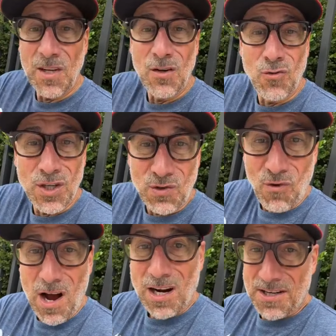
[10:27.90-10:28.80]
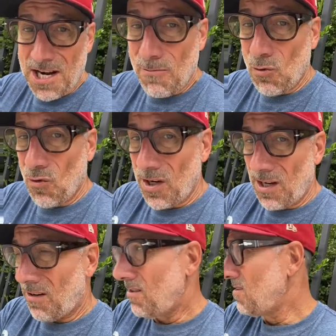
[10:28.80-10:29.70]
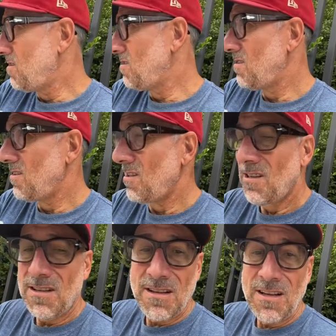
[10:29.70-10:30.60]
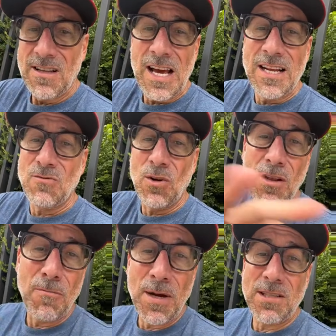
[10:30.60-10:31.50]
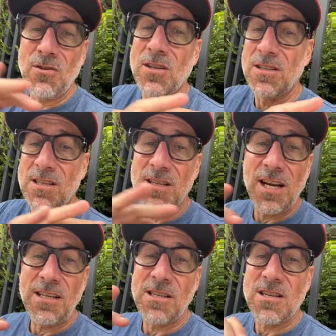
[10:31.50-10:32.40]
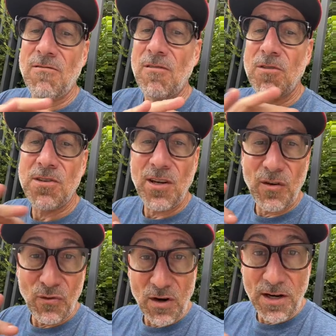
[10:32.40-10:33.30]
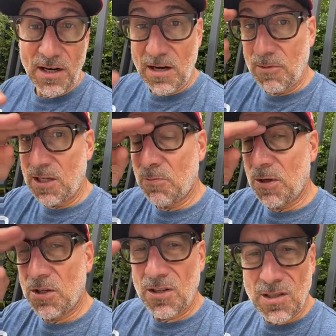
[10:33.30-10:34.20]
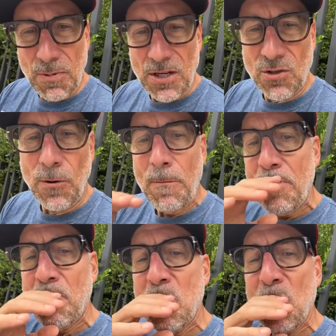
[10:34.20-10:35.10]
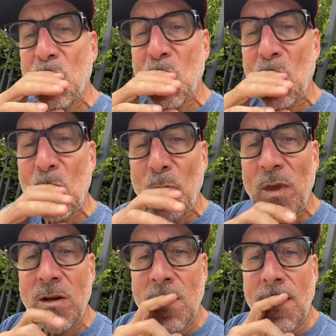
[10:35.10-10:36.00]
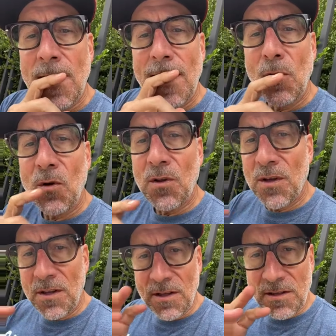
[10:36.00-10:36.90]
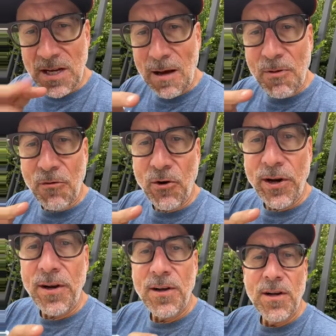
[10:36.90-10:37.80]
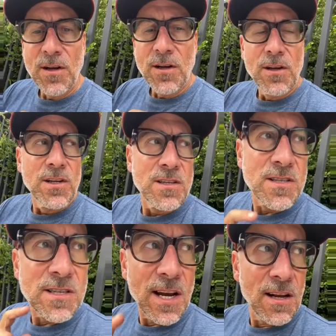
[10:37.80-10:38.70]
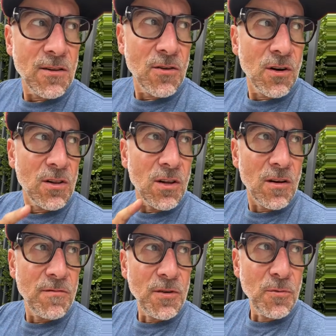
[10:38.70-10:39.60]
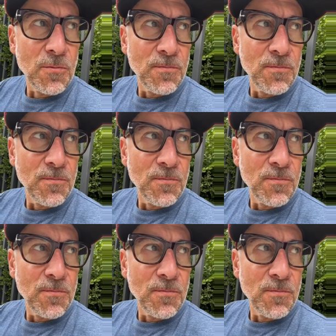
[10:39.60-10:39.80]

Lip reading: Chris Rock Tambourine. That has one of the best looking stages I've ever seen for any comedy special. And top three: Sandler, Love You,